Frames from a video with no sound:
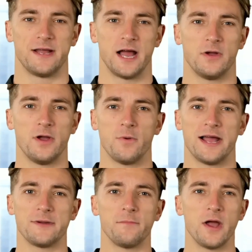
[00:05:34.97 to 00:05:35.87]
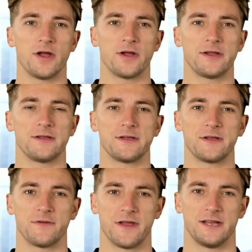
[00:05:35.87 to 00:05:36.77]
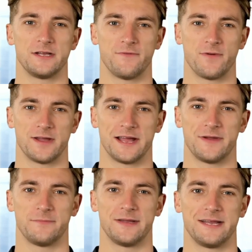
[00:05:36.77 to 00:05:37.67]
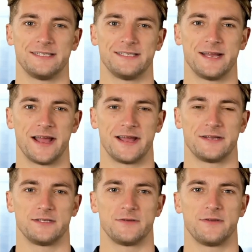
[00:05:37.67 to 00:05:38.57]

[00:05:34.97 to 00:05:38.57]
Hello, I am Mark. Thank you for giving me this stage.